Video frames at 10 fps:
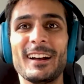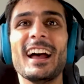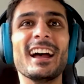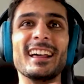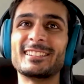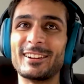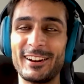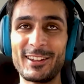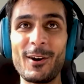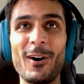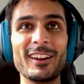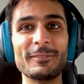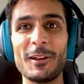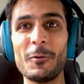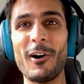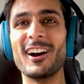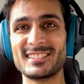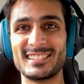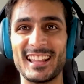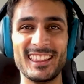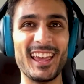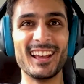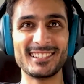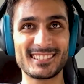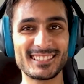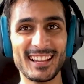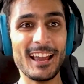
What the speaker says: It couldn't go even worse than this.